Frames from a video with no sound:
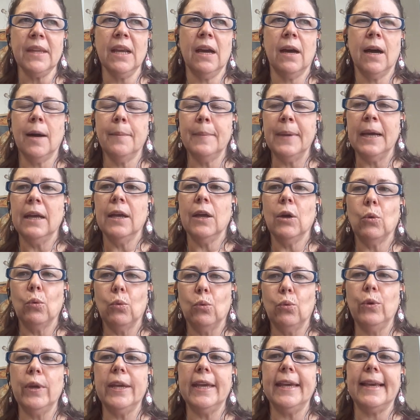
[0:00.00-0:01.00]
Um,
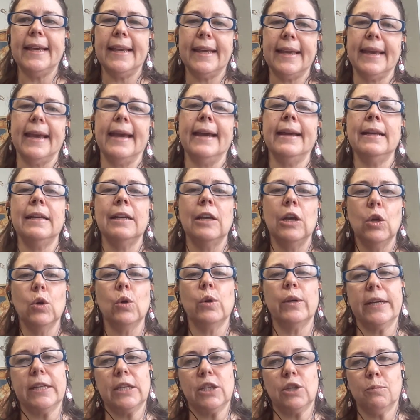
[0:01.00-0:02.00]
we can
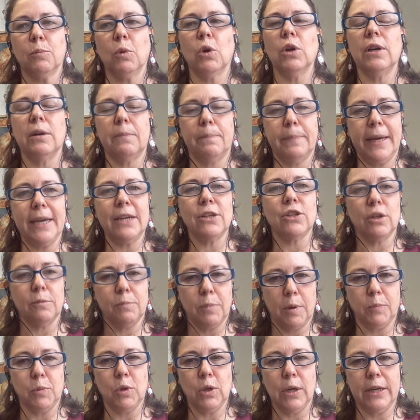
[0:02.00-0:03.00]
look at smaller patient
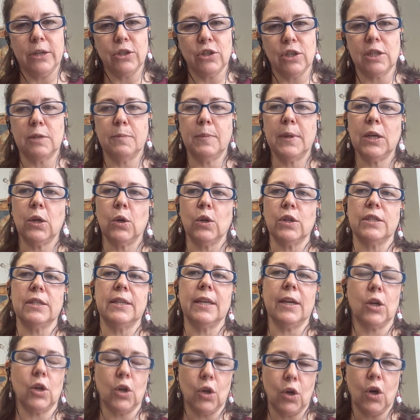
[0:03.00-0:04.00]
populations because
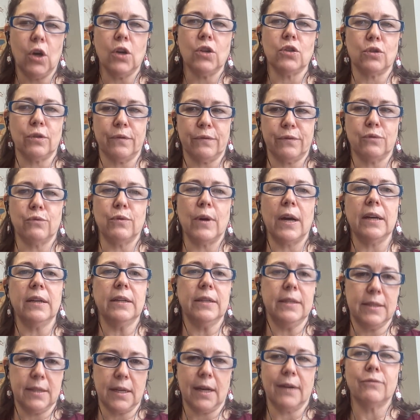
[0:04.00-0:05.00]
the cost of drug
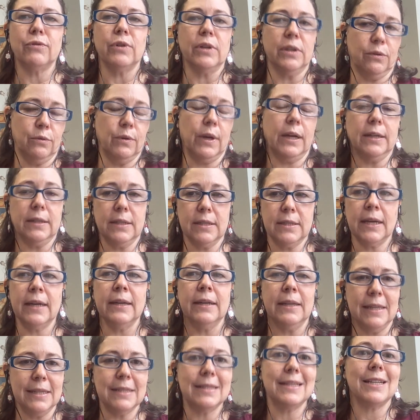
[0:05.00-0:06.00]
discovery, drug
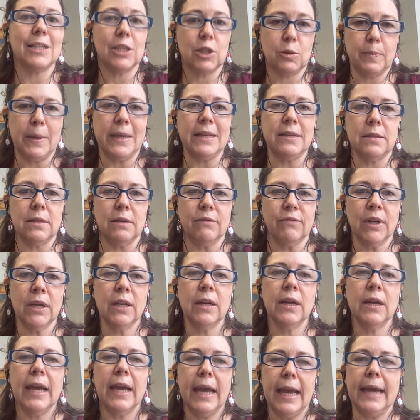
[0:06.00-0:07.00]
design is expensive.
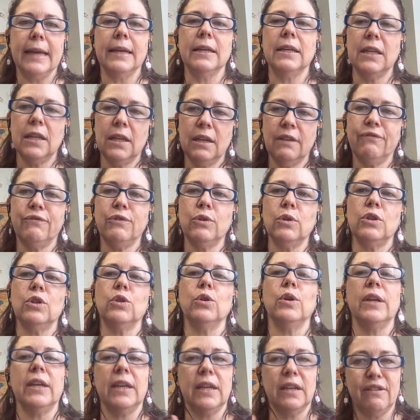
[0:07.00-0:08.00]
And yep. if you're
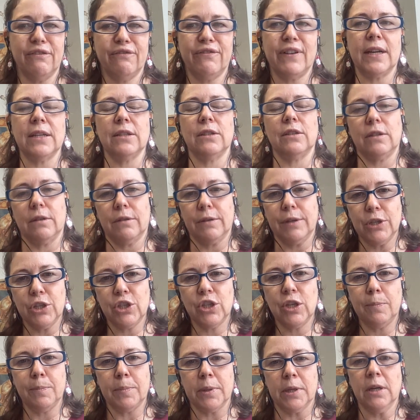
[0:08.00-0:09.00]
doing it faster and
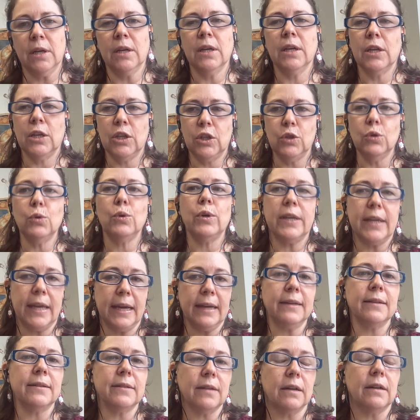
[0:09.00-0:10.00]
cheaper, you
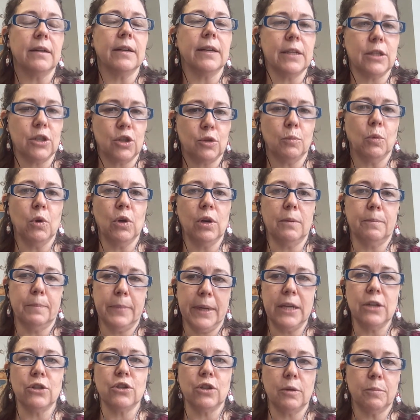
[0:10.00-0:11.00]
can target smaller
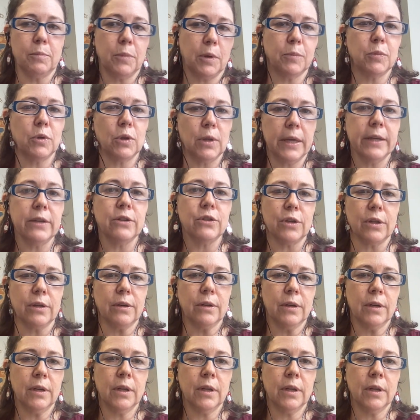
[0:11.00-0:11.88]
patient population.